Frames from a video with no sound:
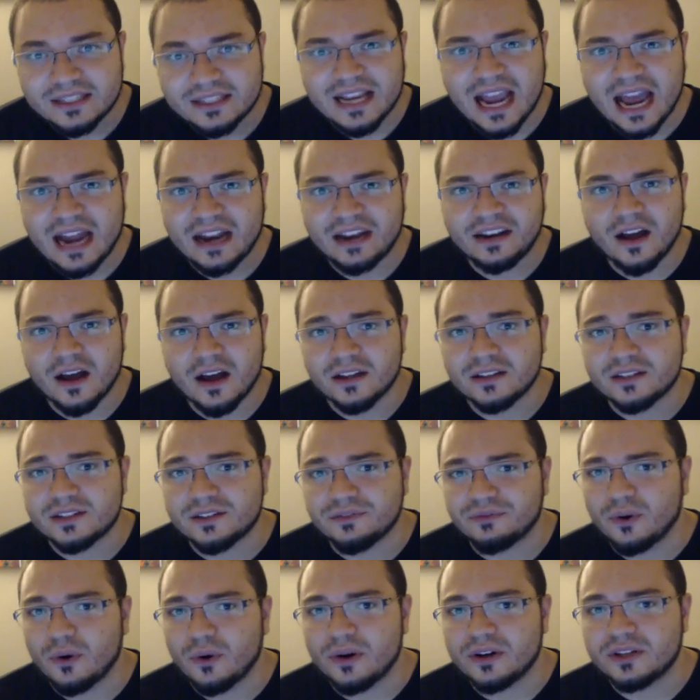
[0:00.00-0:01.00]
It's kind of nuts,
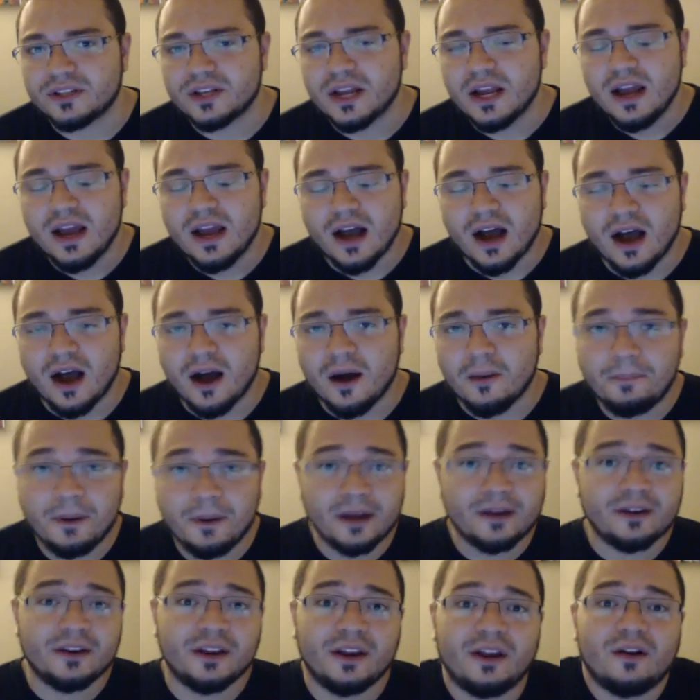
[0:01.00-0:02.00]
of course.
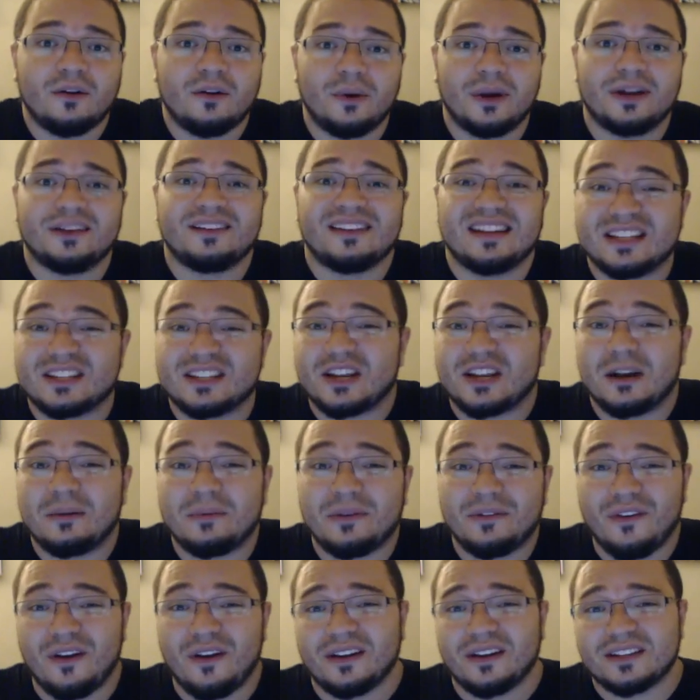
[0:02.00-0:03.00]
But you know what? It's going to
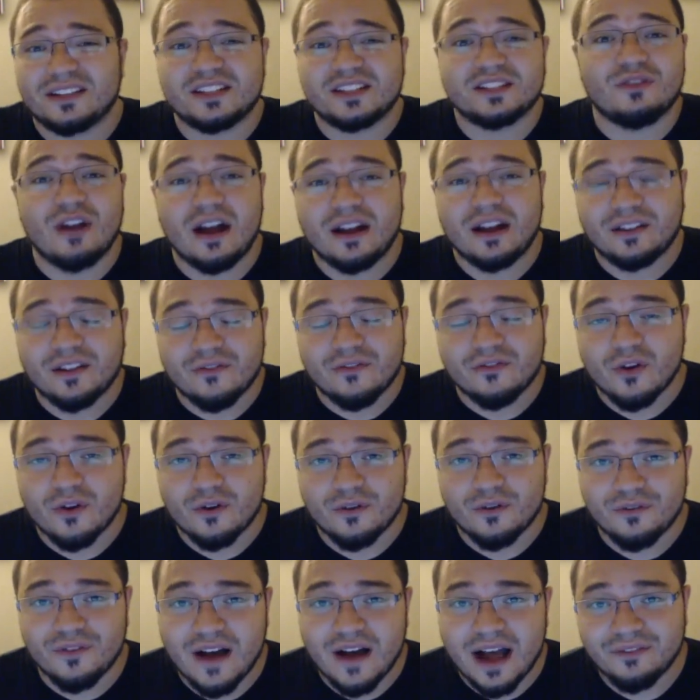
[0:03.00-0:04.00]
be fun because it's Grand Theft
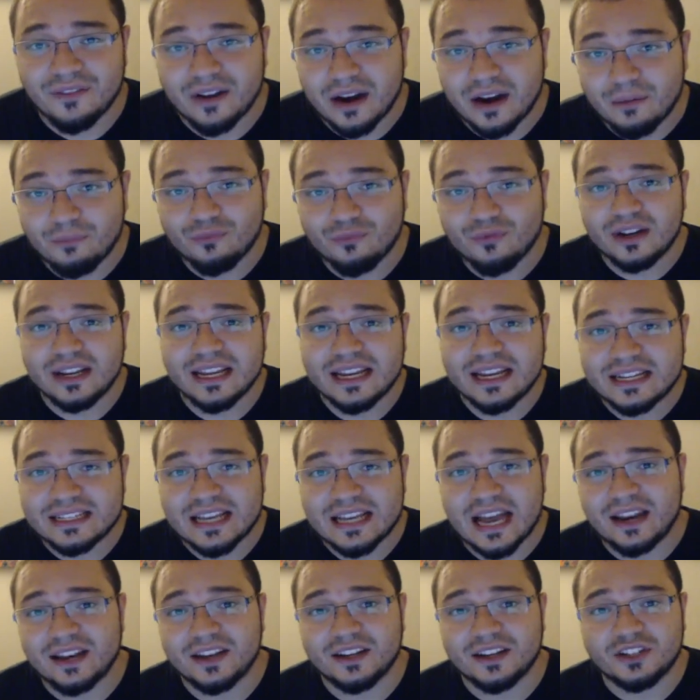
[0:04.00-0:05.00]
Auto 5, and I'm really
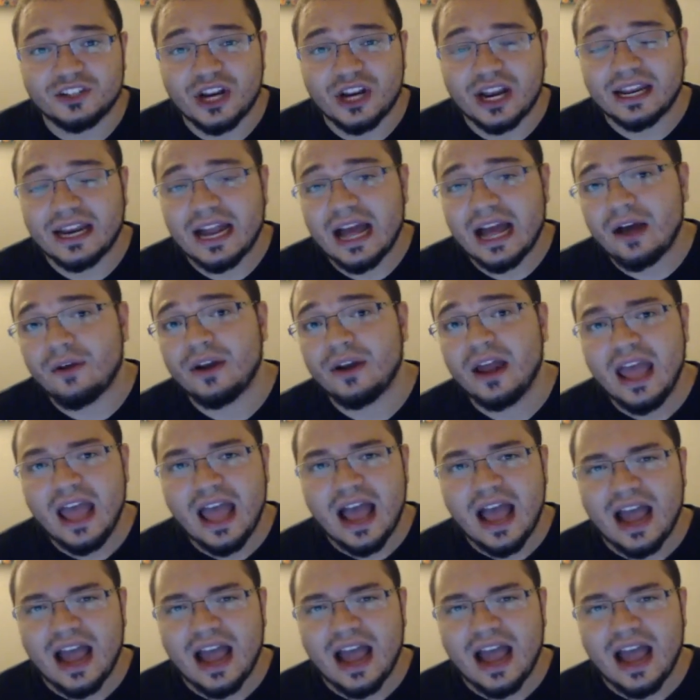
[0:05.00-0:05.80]
excited to check it out.